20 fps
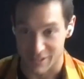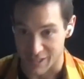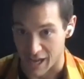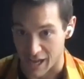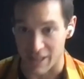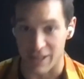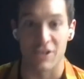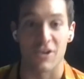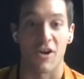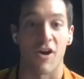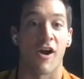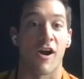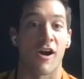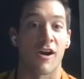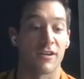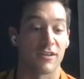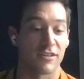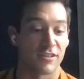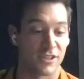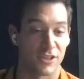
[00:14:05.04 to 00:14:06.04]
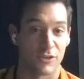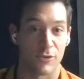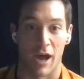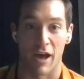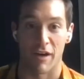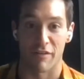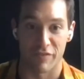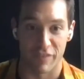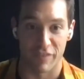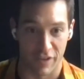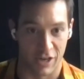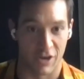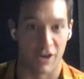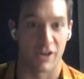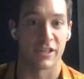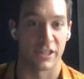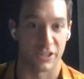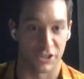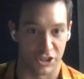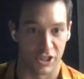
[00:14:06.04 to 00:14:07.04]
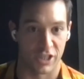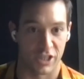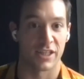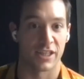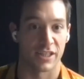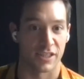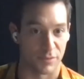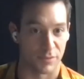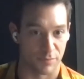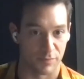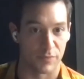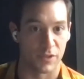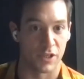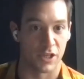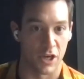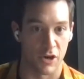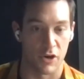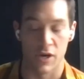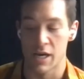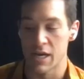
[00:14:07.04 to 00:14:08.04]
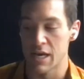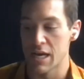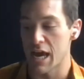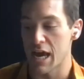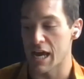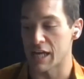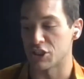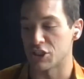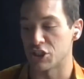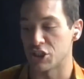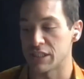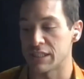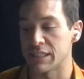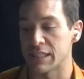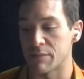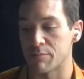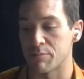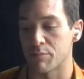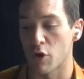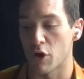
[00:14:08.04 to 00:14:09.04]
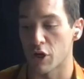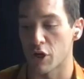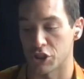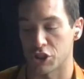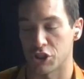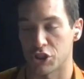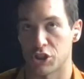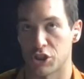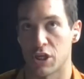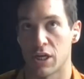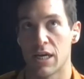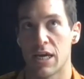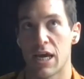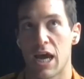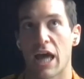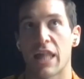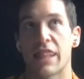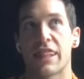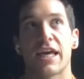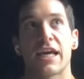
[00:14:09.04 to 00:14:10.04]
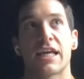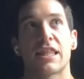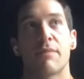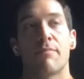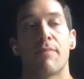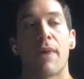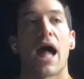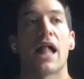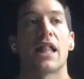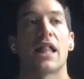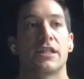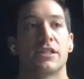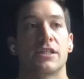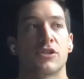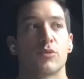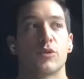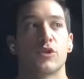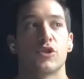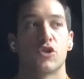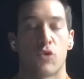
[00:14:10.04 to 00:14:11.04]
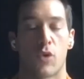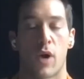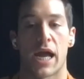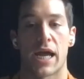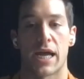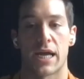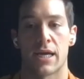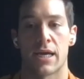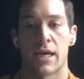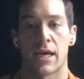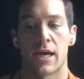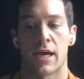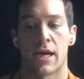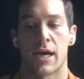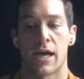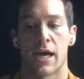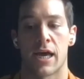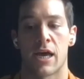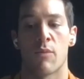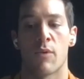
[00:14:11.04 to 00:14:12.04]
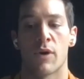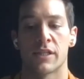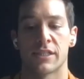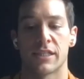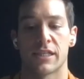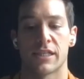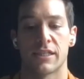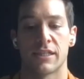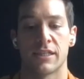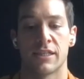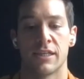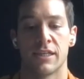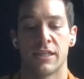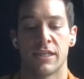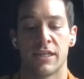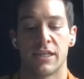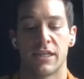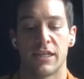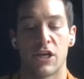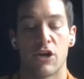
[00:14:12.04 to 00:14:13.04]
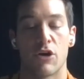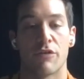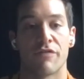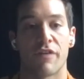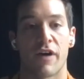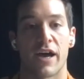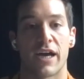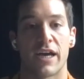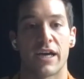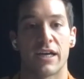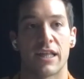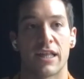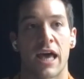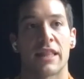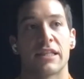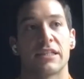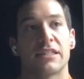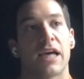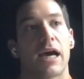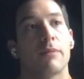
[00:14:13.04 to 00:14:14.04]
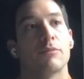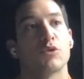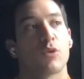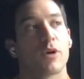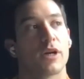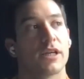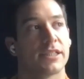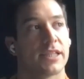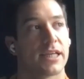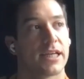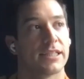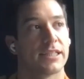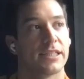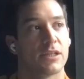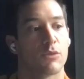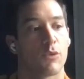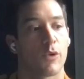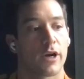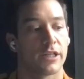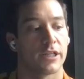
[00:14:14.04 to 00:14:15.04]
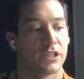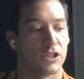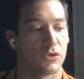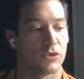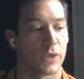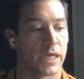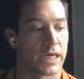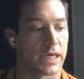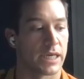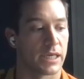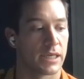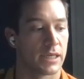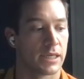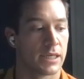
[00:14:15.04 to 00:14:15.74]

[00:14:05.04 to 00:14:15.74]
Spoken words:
"Get in the car. You have an audition." And she did push. I think the balance was great. It wasn't, if I at the times when I said I didn't want to do it,